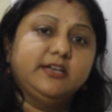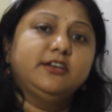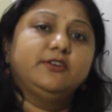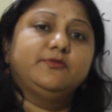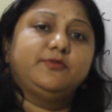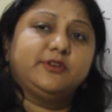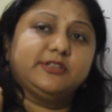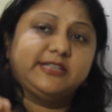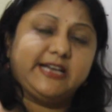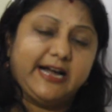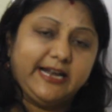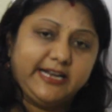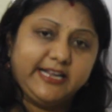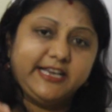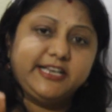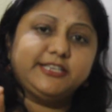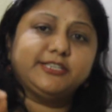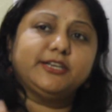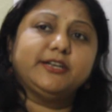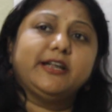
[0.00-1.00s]
For that,
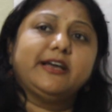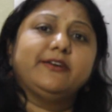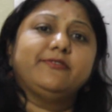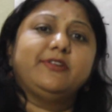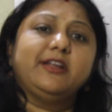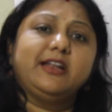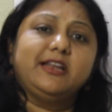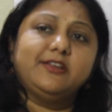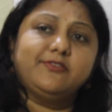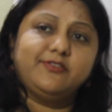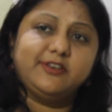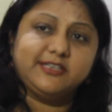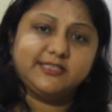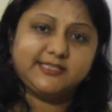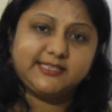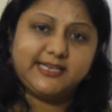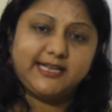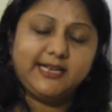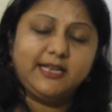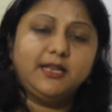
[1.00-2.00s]
each and every living
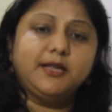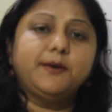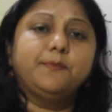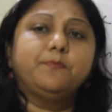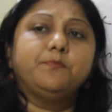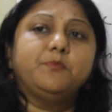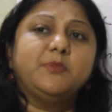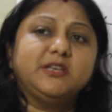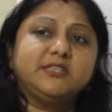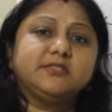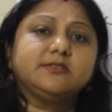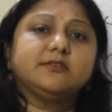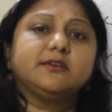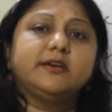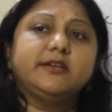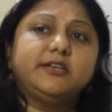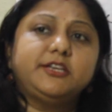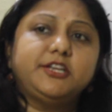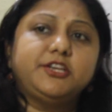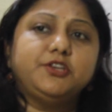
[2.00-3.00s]
cell must
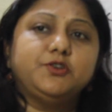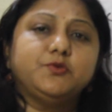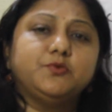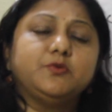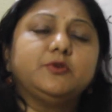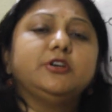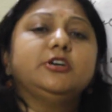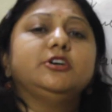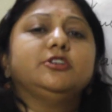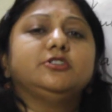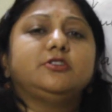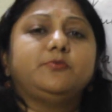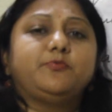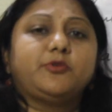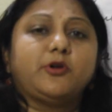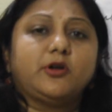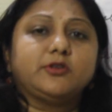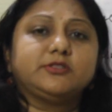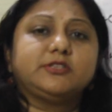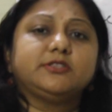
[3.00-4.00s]
continue the
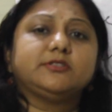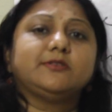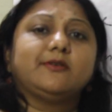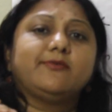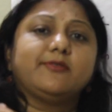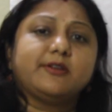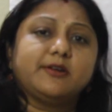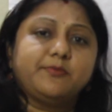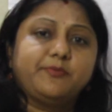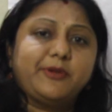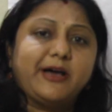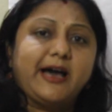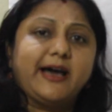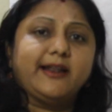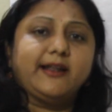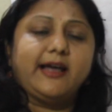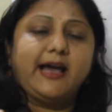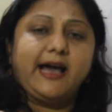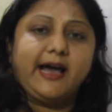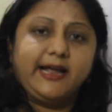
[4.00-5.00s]
process of
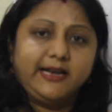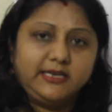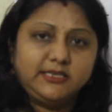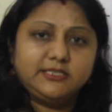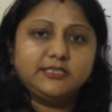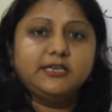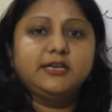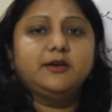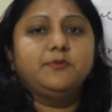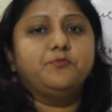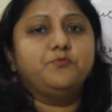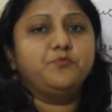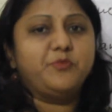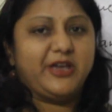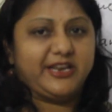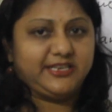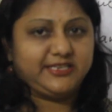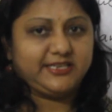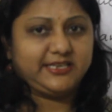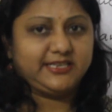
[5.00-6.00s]
repair and
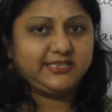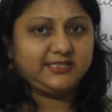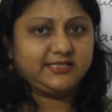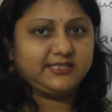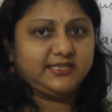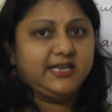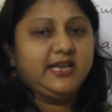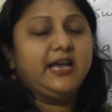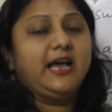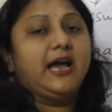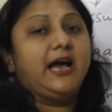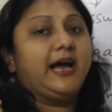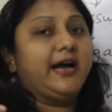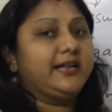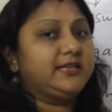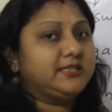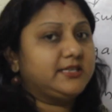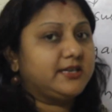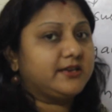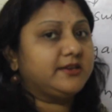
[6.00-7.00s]
maintenance.
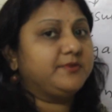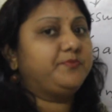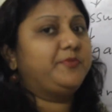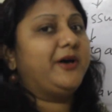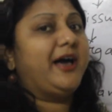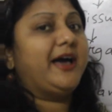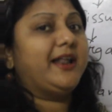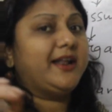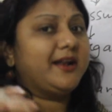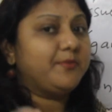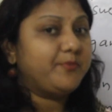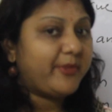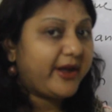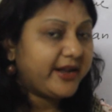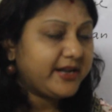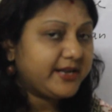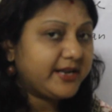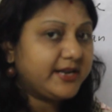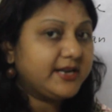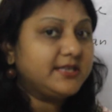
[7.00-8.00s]
And the repair and
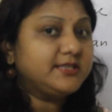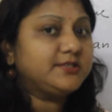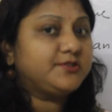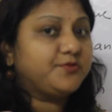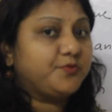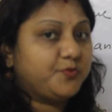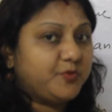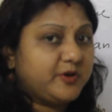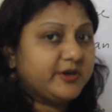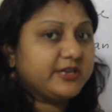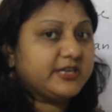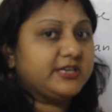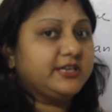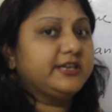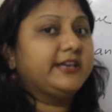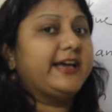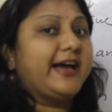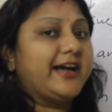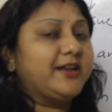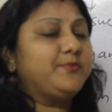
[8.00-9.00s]
maintenance work
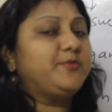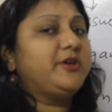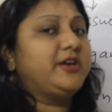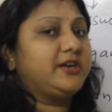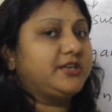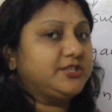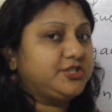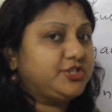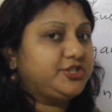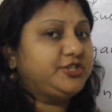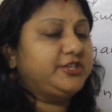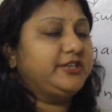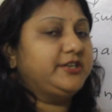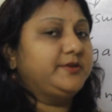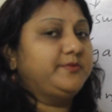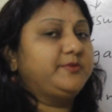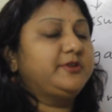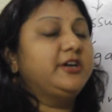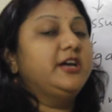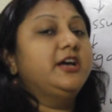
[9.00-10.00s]
can be
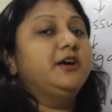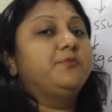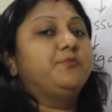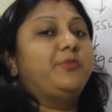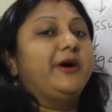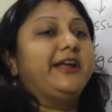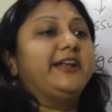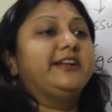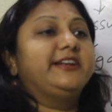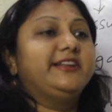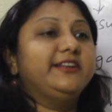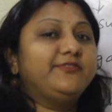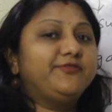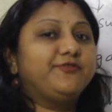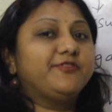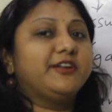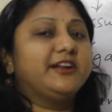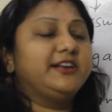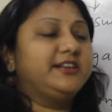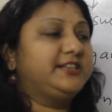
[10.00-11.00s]
achieved by
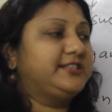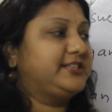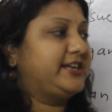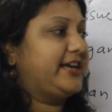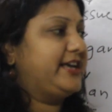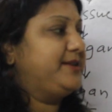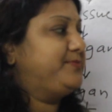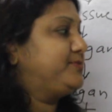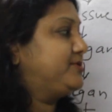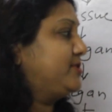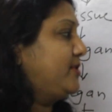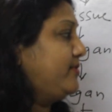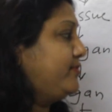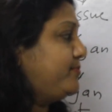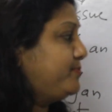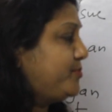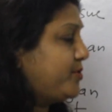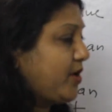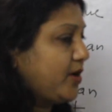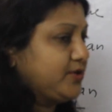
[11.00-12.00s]
different types of
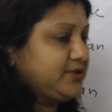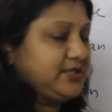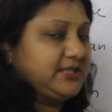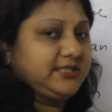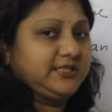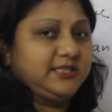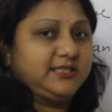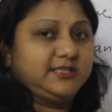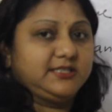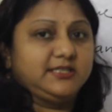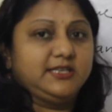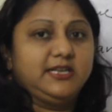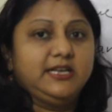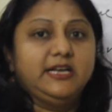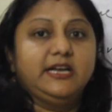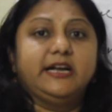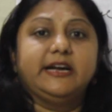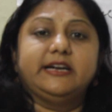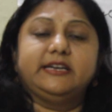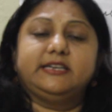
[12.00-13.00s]
processes.
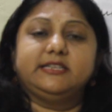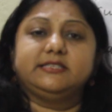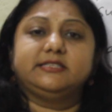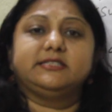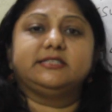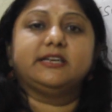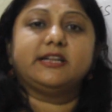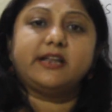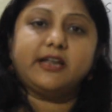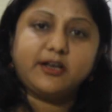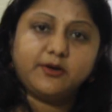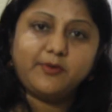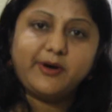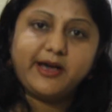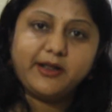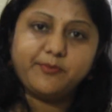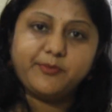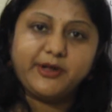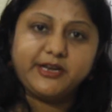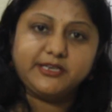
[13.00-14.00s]
It is the
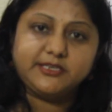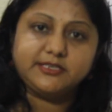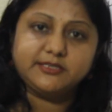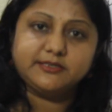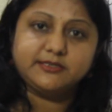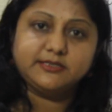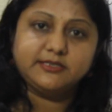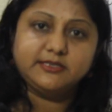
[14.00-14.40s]
requirement.